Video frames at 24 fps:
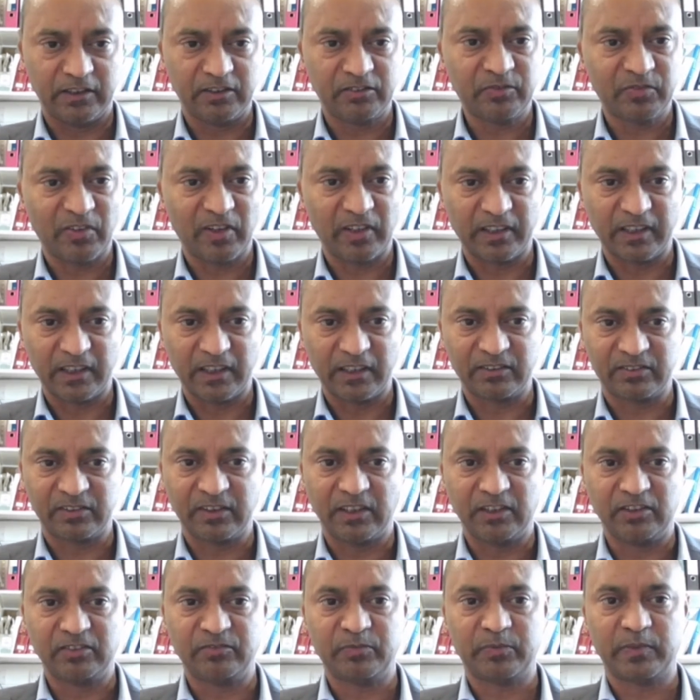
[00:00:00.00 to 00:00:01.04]
this fungus
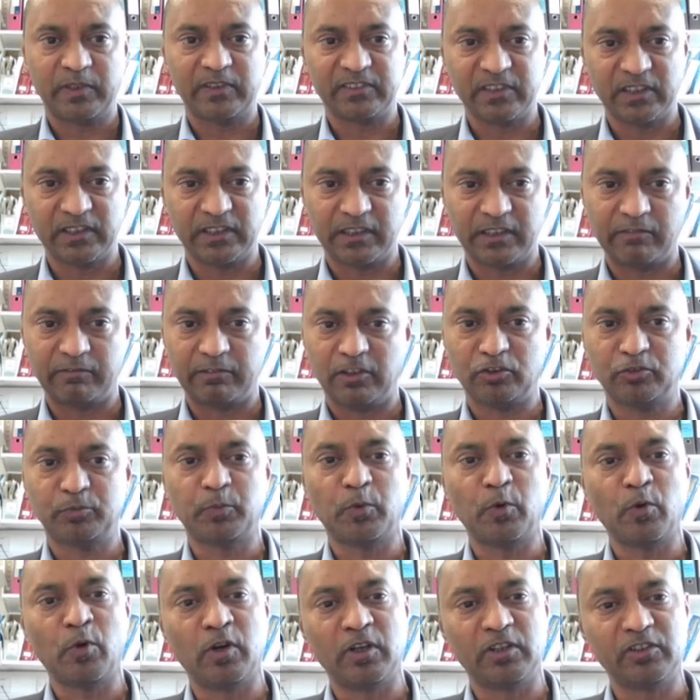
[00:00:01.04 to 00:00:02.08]
is present, the
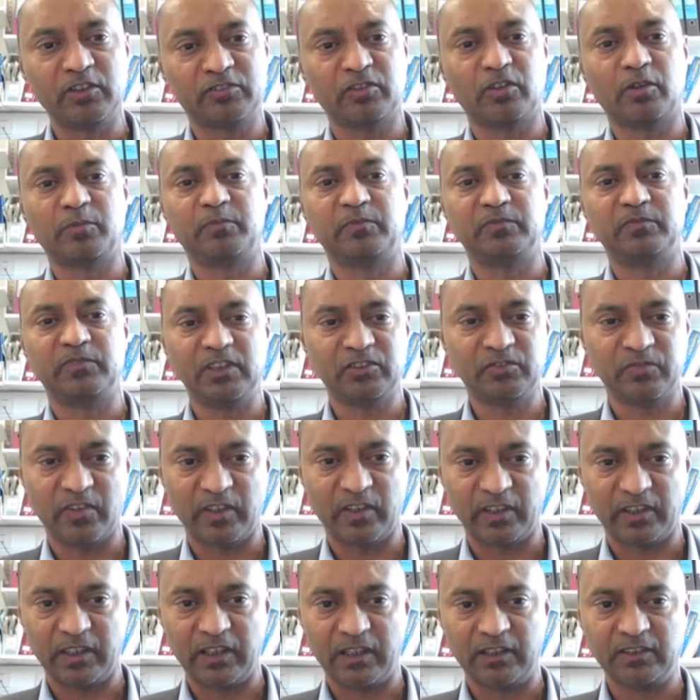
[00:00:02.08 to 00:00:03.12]
spores of this
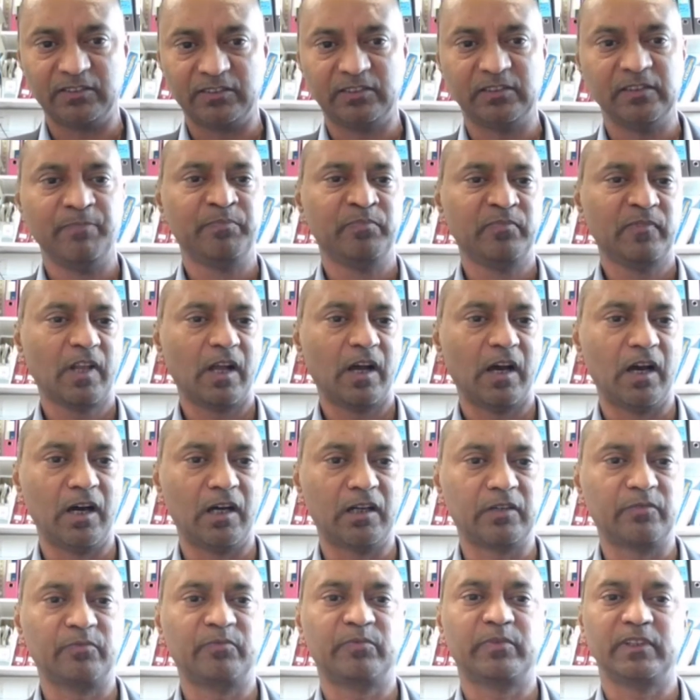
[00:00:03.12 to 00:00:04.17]
fungus
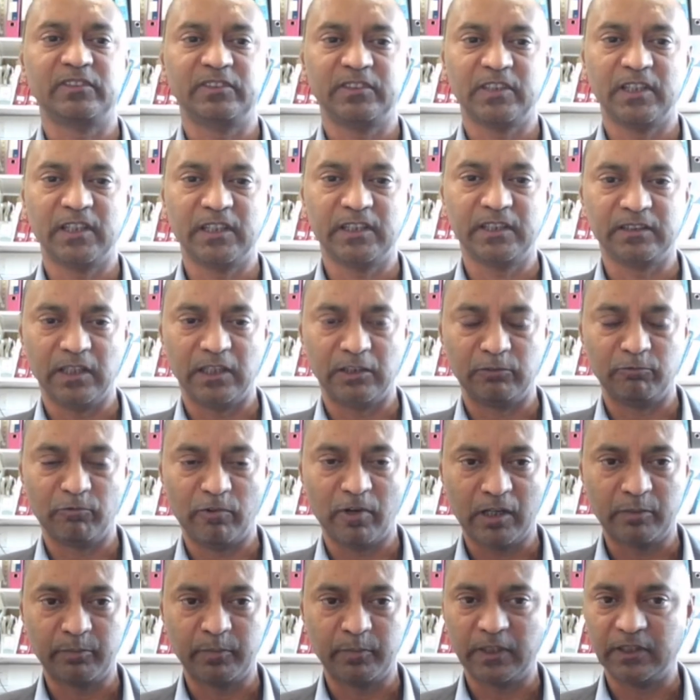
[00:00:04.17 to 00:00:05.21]
are present in the
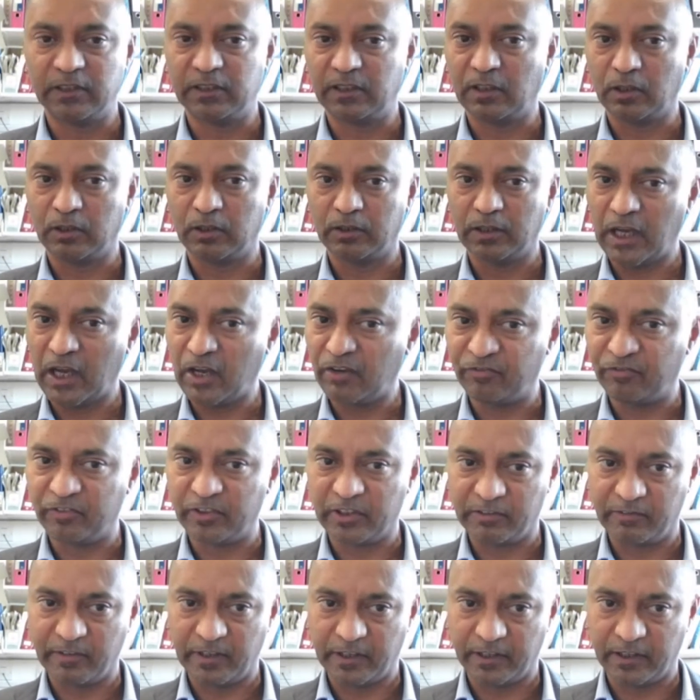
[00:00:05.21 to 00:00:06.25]
environment
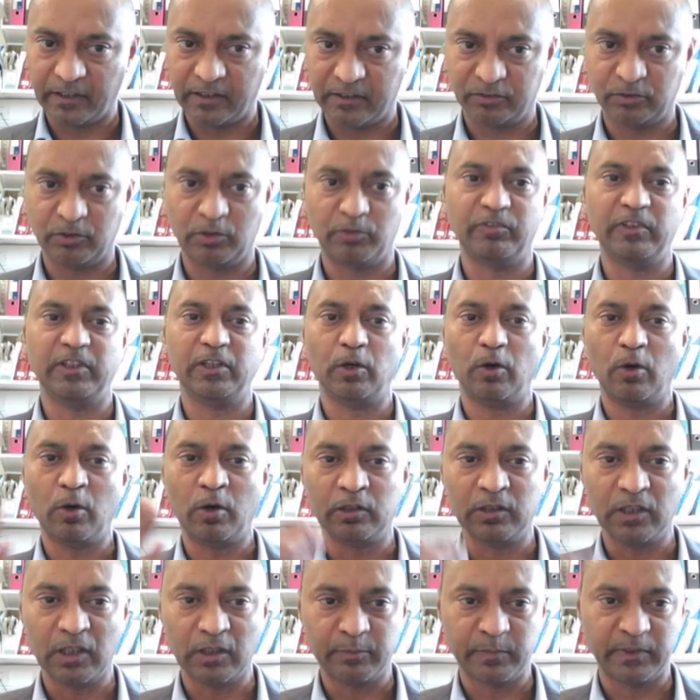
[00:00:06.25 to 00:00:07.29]
everywhere. So we
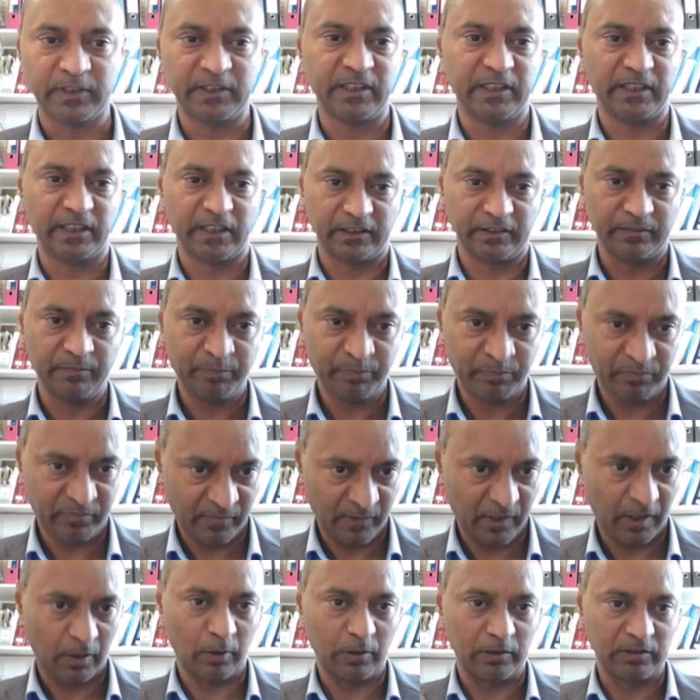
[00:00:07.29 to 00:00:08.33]
all are breathing in
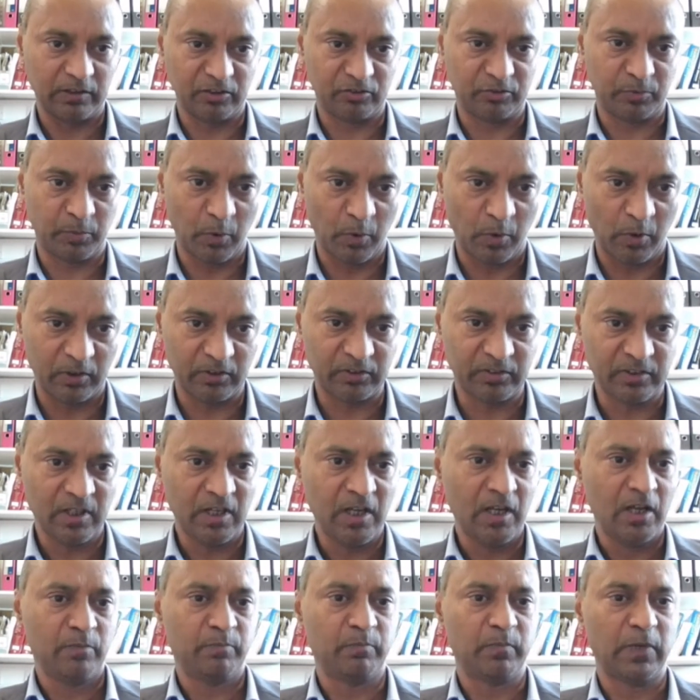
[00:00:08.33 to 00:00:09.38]
all the spores,
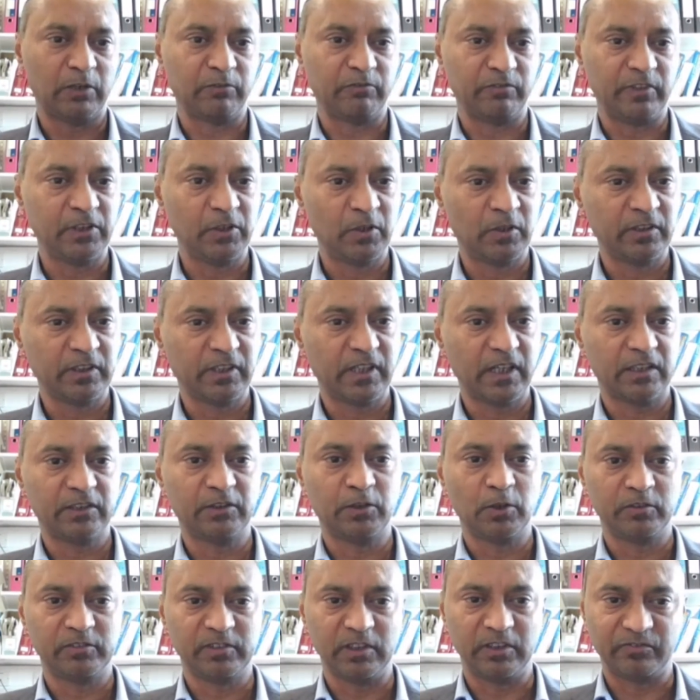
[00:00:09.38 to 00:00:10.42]
but we don't get
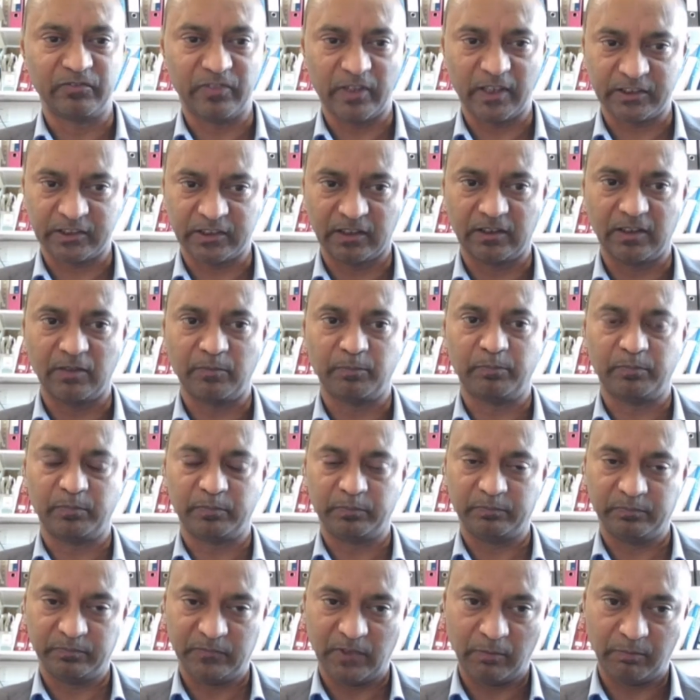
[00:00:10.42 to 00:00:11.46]
those infections.
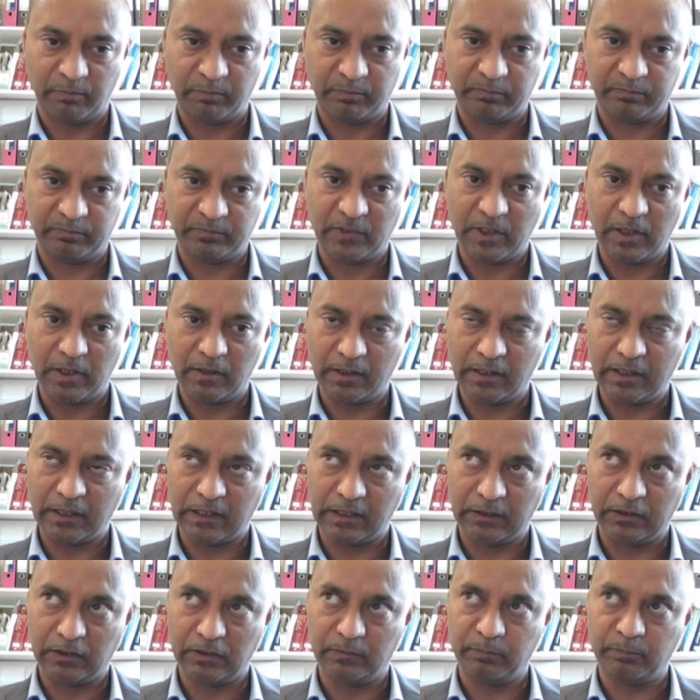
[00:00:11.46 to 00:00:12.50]

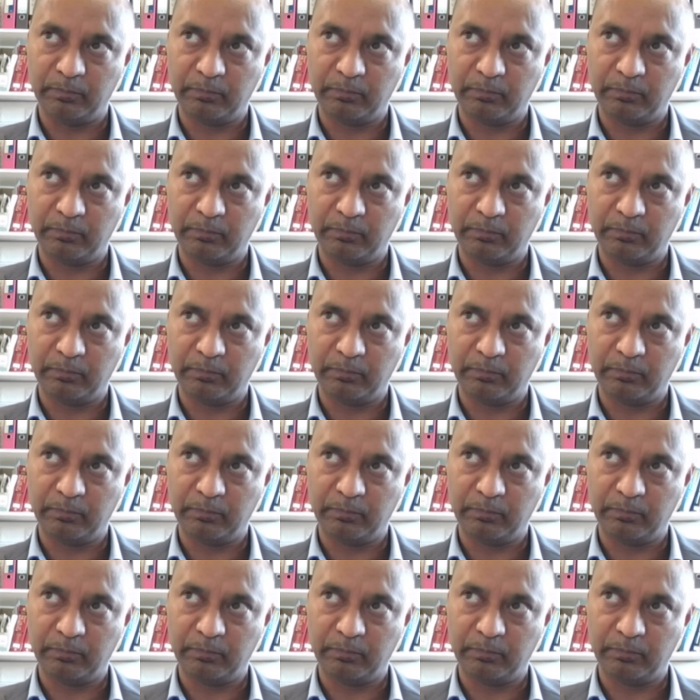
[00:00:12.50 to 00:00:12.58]
The